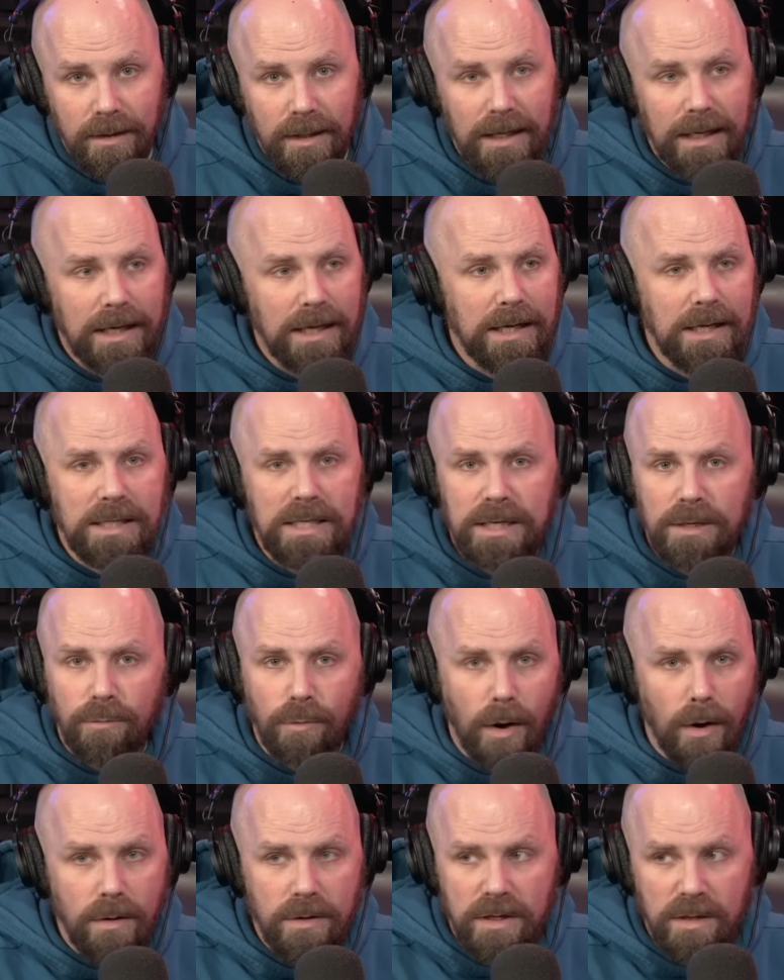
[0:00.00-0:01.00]
Easy
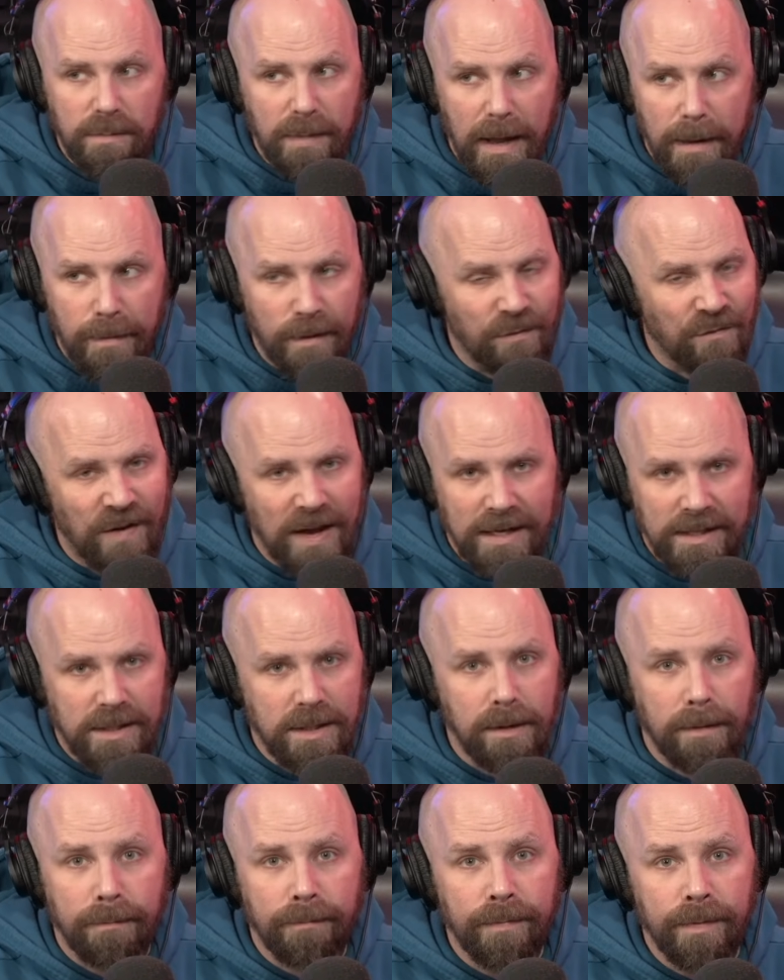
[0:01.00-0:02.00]
road to
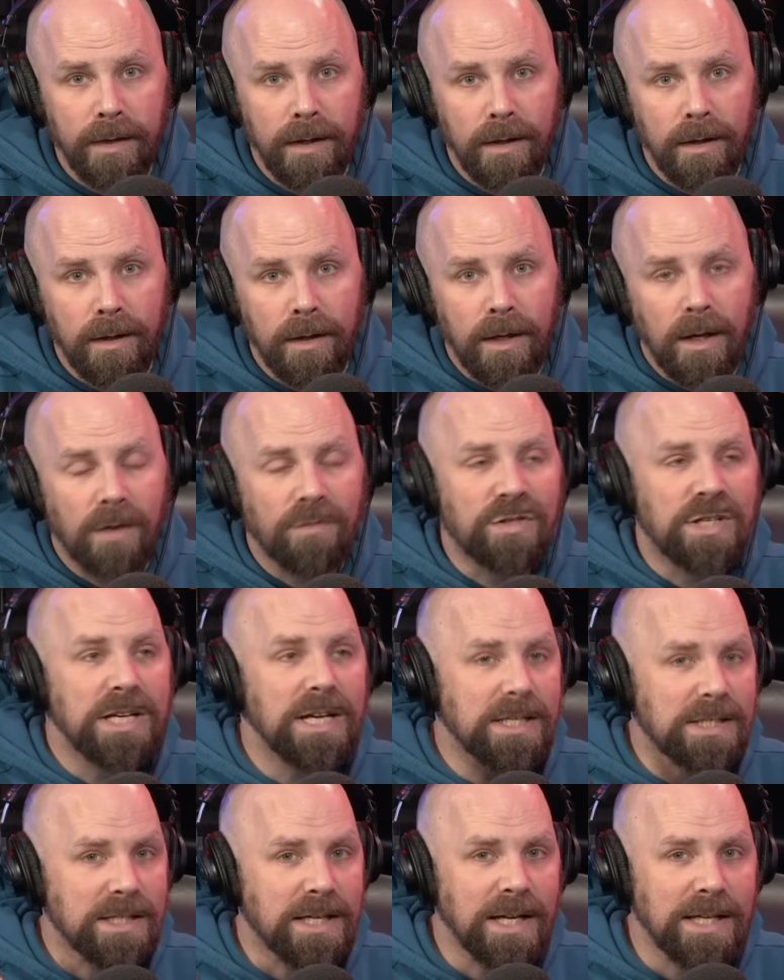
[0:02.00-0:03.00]
babyfacedom if she
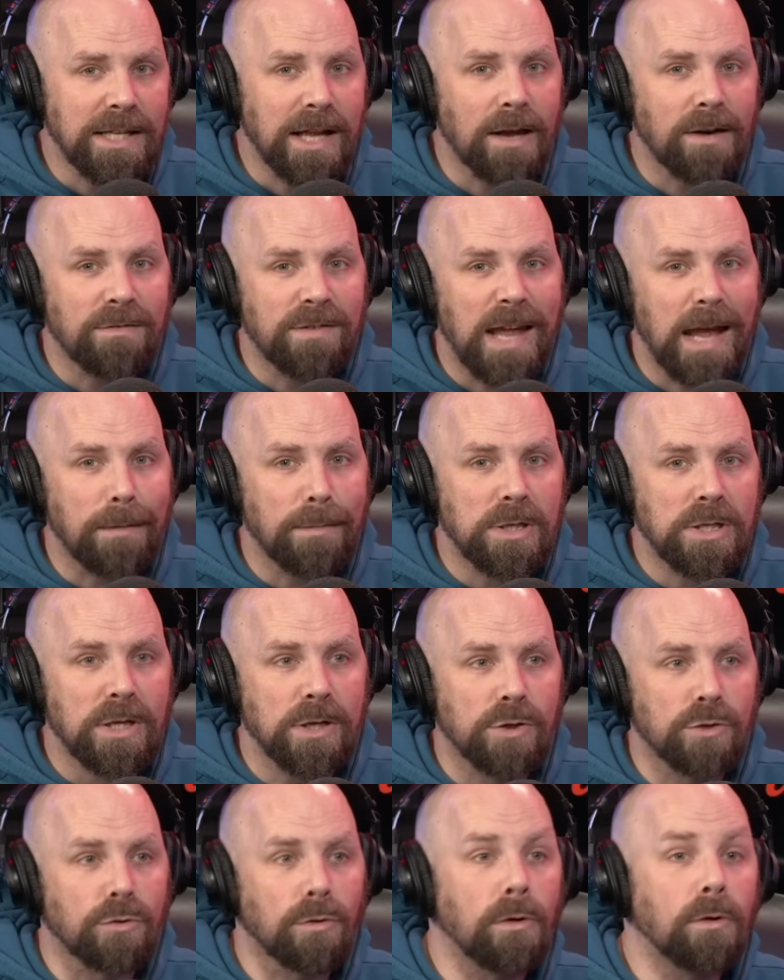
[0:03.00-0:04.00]
gets kicked out of damage
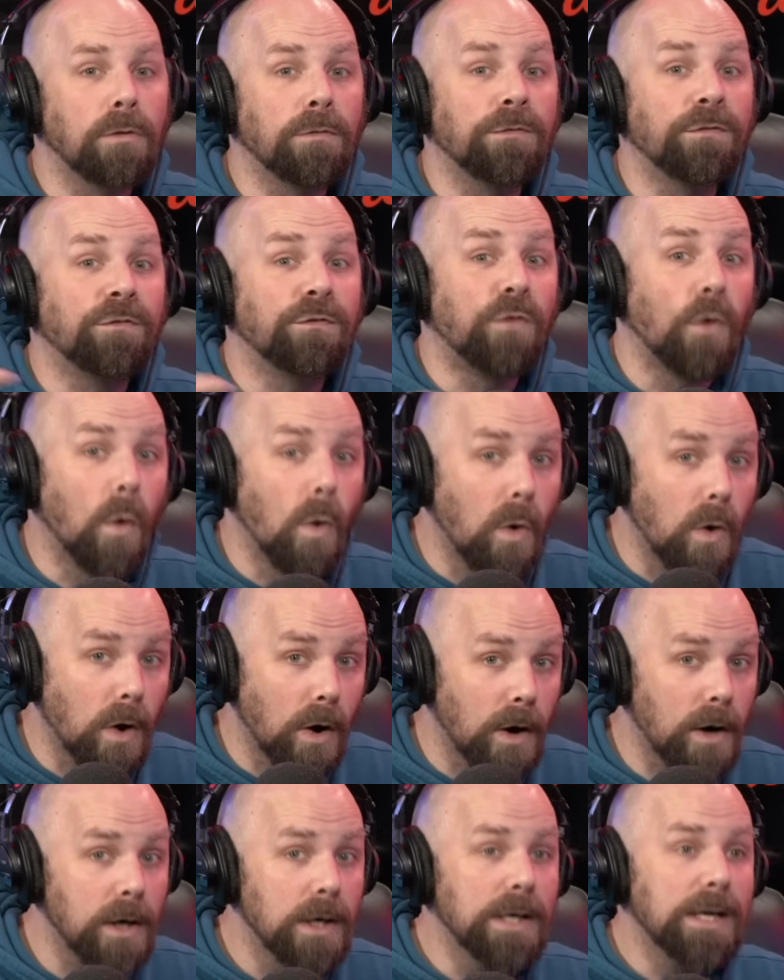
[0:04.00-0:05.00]
control
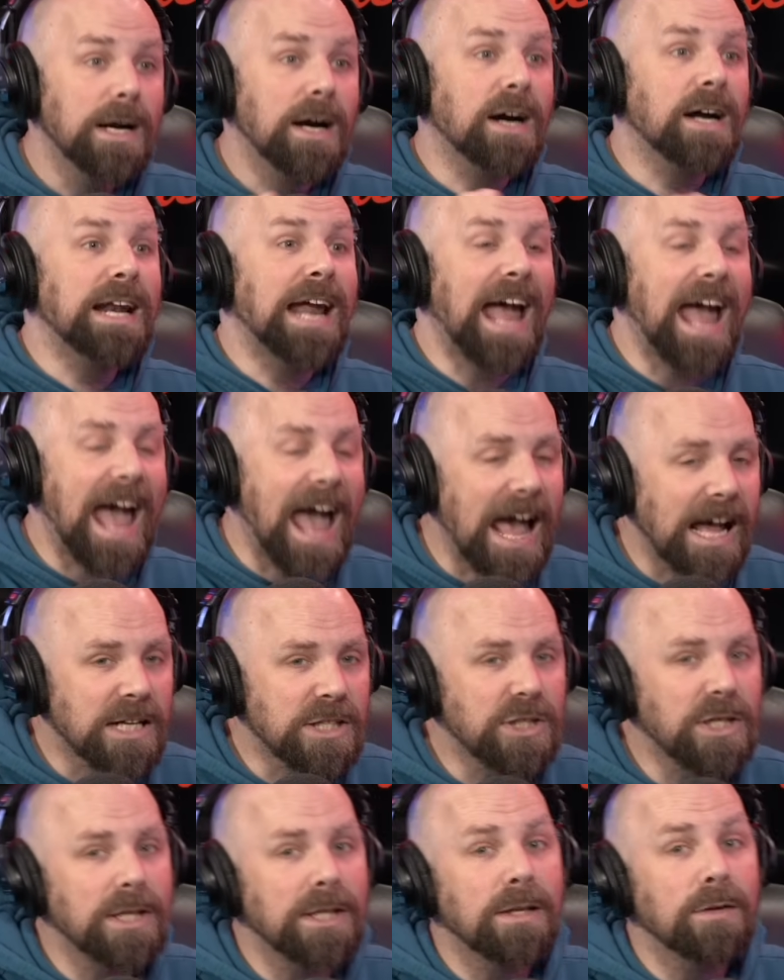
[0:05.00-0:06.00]
for an
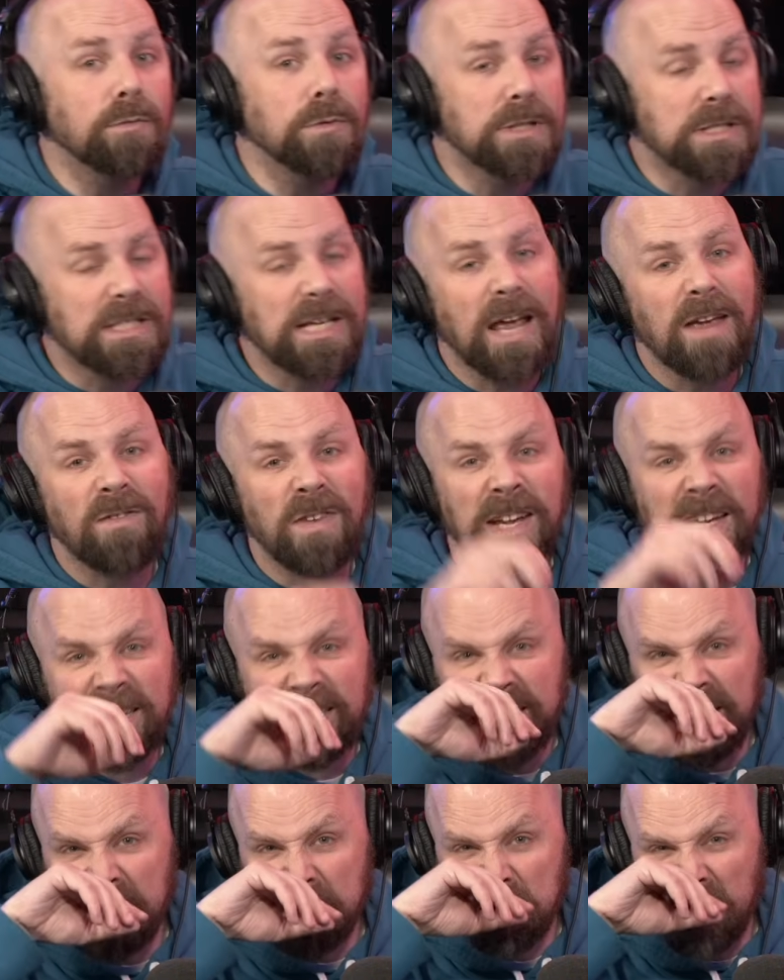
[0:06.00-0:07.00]
action that was saving a
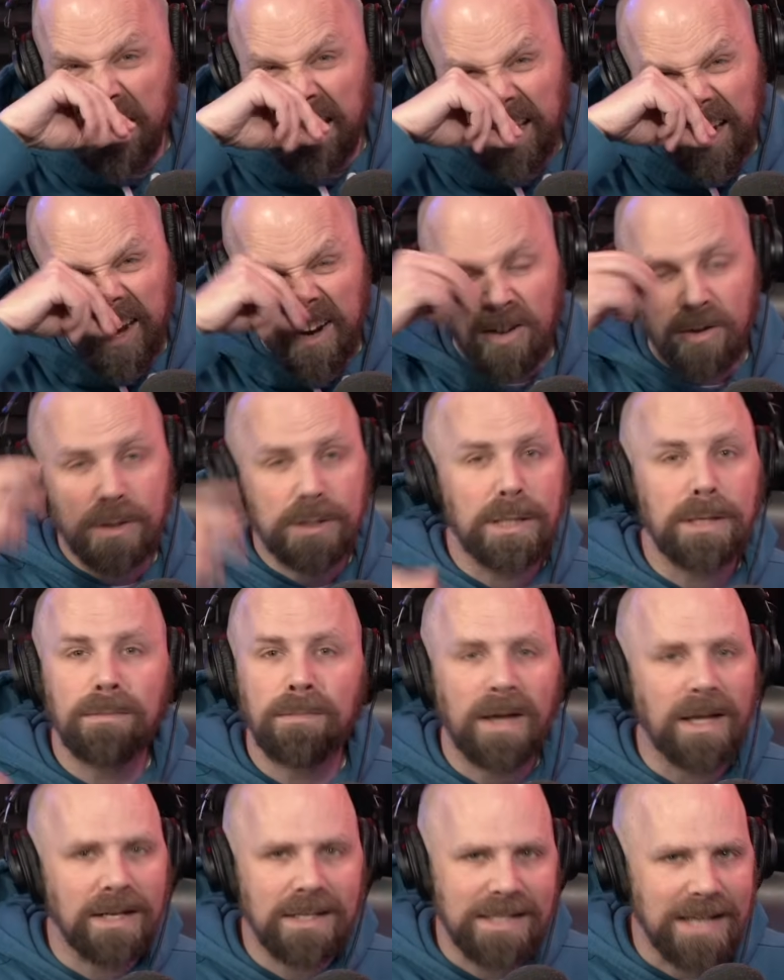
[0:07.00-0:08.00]
teammate and her
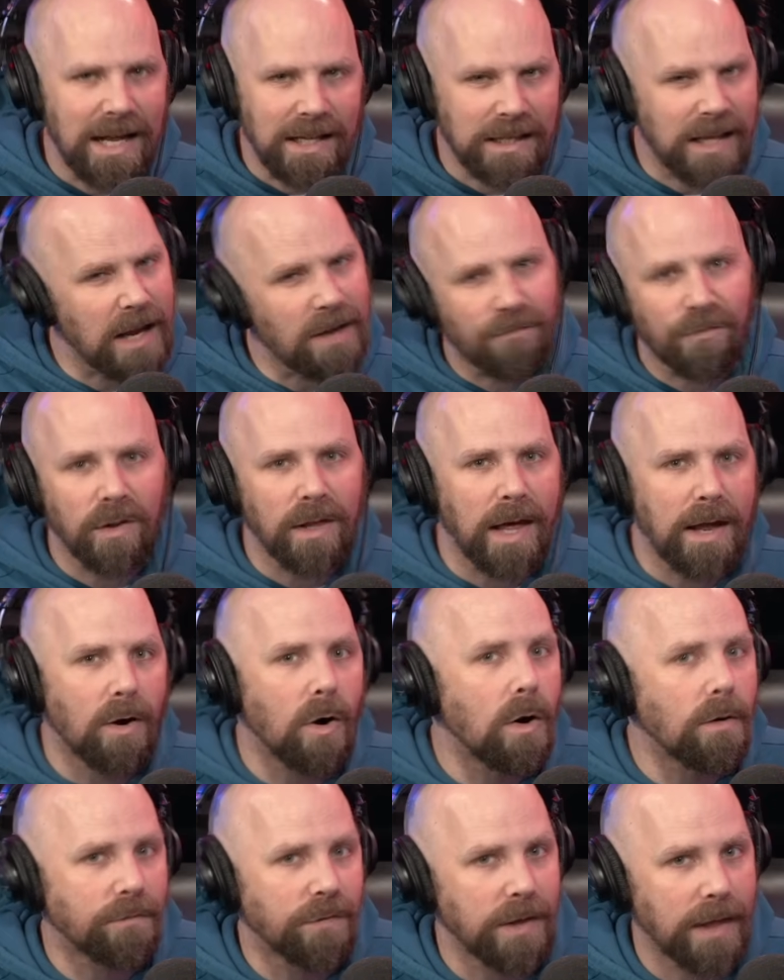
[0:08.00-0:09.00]
teammate is not thankful at
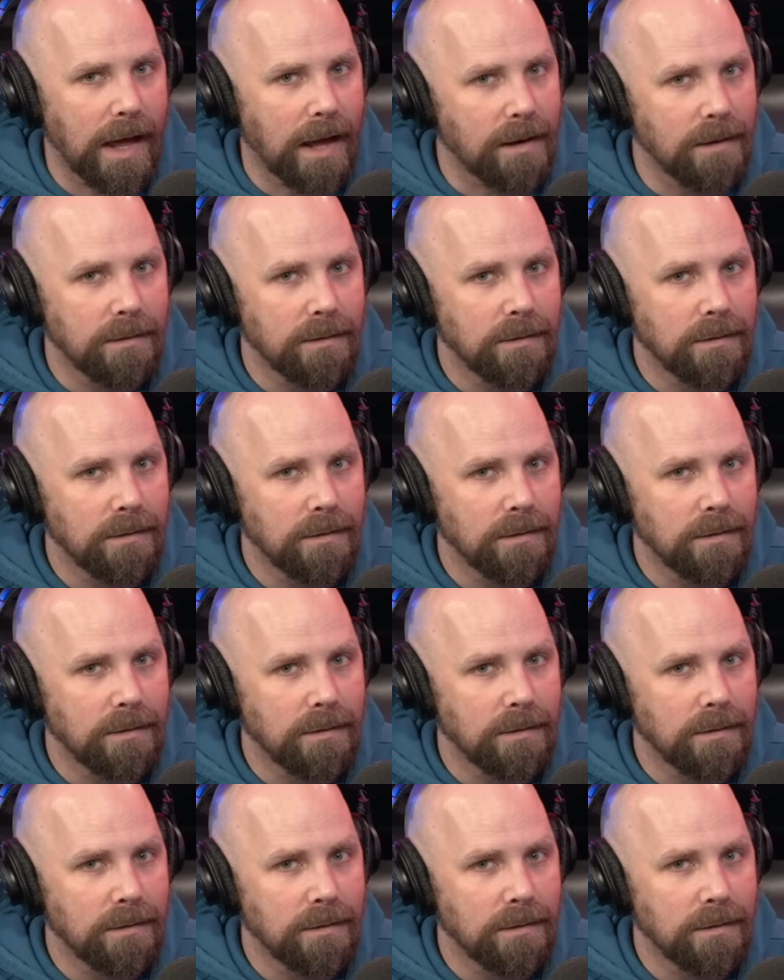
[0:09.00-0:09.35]
all for that.